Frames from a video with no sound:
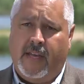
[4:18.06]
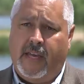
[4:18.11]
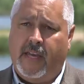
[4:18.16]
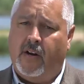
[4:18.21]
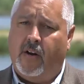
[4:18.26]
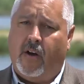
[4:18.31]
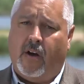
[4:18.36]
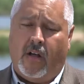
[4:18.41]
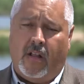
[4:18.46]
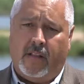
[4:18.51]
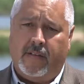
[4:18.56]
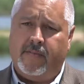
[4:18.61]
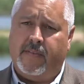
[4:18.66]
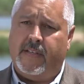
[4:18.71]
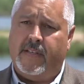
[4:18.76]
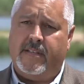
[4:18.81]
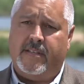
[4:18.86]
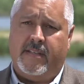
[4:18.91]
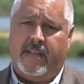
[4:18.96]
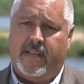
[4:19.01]
And all of
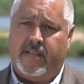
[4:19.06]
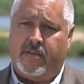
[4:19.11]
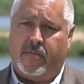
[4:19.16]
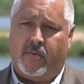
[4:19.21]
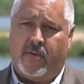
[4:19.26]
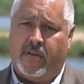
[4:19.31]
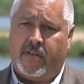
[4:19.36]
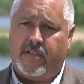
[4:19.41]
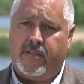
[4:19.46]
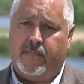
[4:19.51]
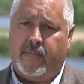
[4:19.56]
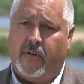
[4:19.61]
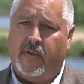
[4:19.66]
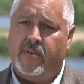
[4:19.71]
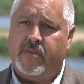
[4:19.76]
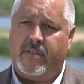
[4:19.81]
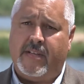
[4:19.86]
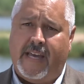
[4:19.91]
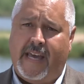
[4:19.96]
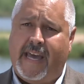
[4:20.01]
these things were
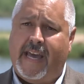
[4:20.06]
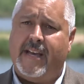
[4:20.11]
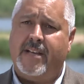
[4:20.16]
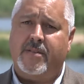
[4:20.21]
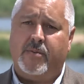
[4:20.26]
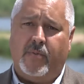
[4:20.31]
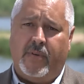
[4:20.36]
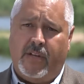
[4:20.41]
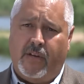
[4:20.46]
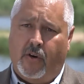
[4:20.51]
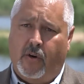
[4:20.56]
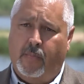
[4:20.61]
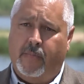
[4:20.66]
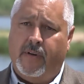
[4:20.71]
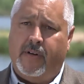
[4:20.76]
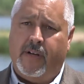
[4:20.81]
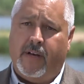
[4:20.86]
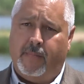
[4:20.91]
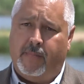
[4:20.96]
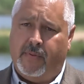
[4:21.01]
exposed as we
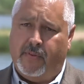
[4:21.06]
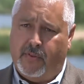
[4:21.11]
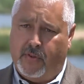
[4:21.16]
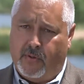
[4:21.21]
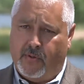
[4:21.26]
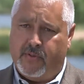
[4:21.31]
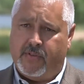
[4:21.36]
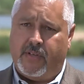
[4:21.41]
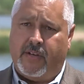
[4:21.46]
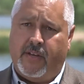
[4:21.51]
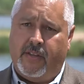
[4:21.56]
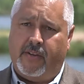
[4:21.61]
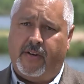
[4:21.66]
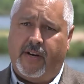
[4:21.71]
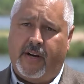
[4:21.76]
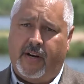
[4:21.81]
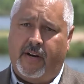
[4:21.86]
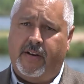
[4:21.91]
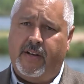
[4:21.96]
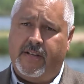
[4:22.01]
opened up those
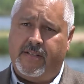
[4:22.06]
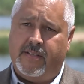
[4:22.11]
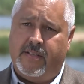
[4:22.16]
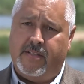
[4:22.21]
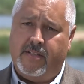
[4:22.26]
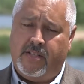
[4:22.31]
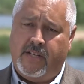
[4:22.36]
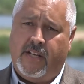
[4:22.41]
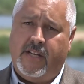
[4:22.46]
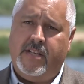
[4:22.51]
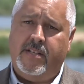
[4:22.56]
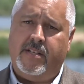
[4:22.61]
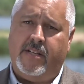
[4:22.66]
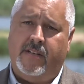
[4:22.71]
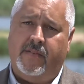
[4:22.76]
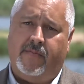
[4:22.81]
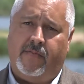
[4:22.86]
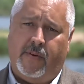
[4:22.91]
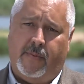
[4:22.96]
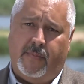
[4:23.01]
other areas and
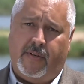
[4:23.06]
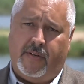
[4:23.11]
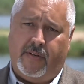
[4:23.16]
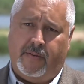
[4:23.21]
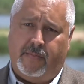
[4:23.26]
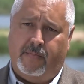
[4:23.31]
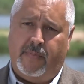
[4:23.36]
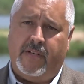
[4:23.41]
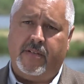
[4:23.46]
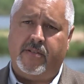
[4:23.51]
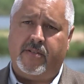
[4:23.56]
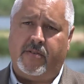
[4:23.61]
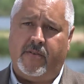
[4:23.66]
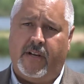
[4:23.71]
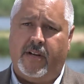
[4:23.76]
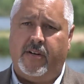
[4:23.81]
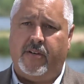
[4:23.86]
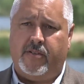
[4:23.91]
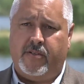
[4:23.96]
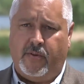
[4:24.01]
changing from an
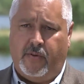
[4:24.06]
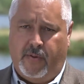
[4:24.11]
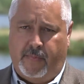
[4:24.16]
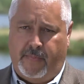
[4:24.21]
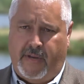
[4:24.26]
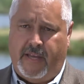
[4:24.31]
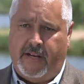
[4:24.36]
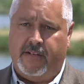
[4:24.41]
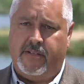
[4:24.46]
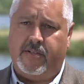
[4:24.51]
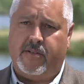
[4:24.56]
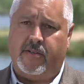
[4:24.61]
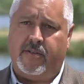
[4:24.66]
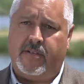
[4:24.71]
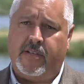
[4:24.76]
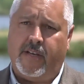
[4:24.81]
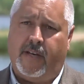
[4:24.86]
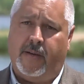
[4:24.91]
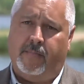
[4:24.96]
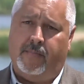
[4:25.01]
administrator to a manager
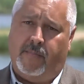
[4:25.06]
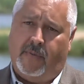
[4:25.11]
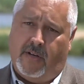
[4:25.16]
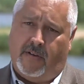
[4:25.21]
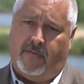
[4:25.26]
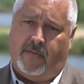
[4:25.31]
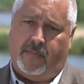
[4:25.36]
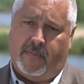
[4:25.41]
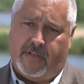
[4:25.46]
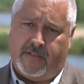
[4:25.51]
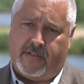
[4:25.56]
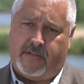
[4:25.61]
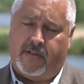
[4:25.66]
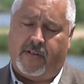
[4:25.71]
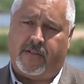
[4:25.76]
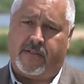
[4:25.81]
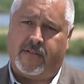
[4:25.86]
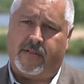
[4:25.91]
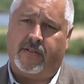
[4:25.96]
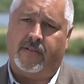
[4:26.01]
type government
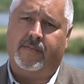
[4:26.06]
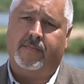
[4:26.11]
structure